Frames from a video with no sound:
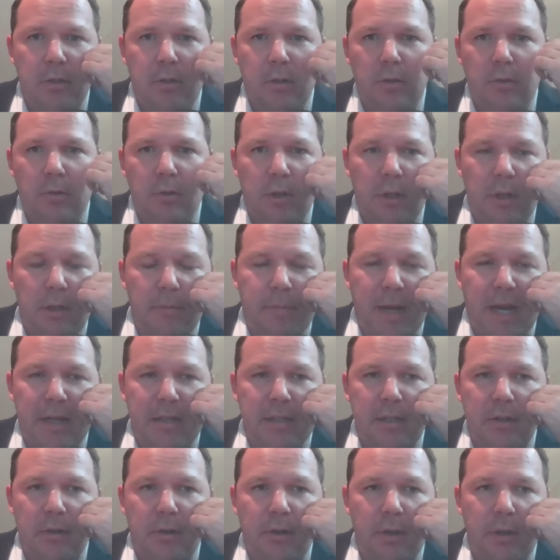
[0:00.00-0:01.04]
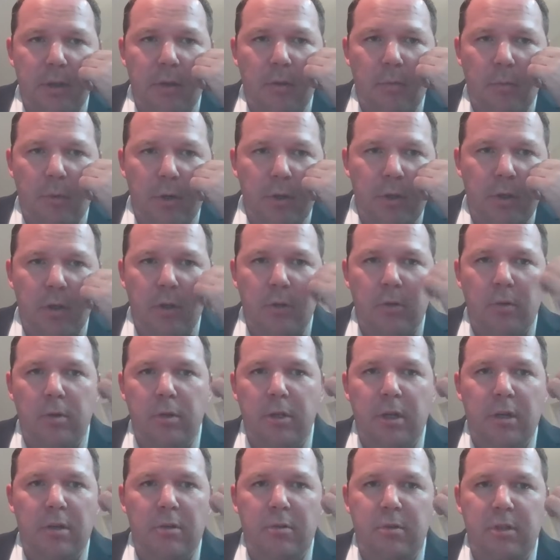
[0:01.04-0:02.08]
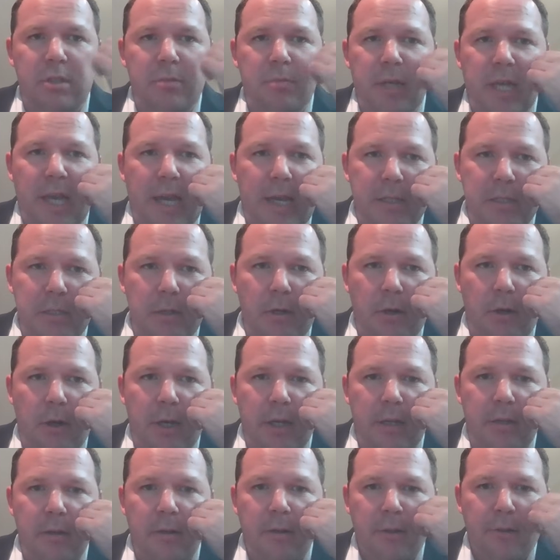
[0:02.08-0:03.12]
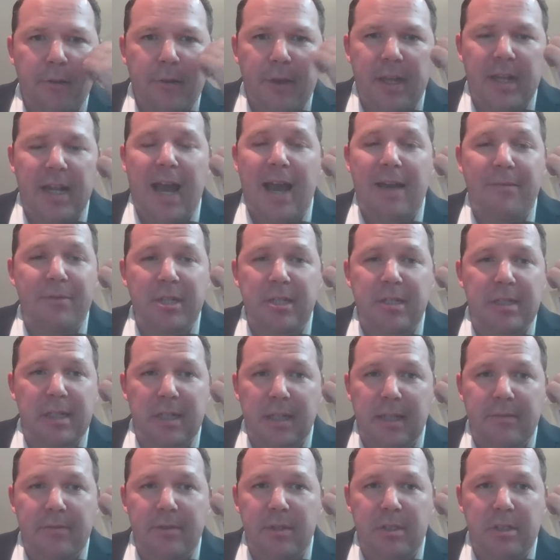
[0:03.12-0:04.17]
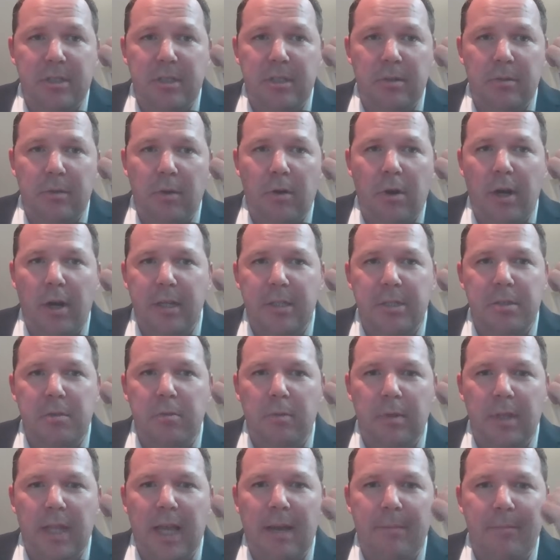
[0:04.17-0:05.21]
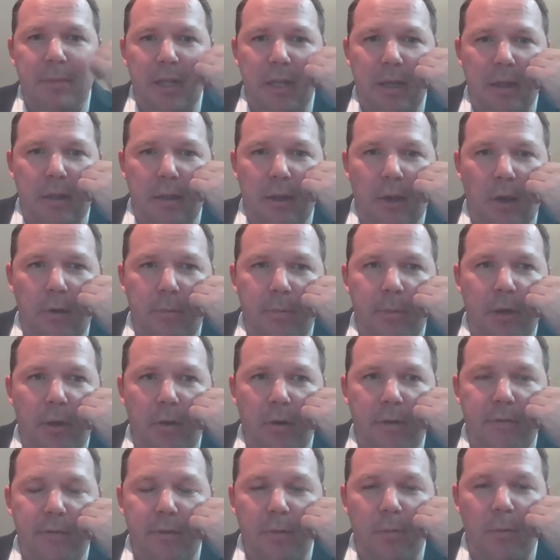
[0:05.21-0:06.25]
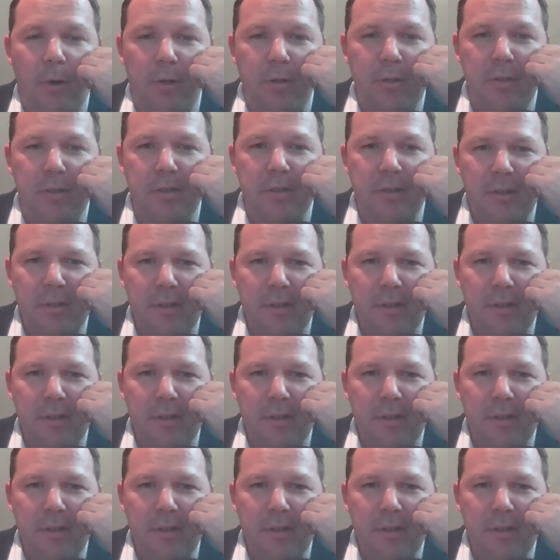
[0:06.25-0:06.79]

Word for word: You can order the bacteria that you want. You can order CRISPR Cas9 and have it delivered to your high school lab in Ethiopia if you want.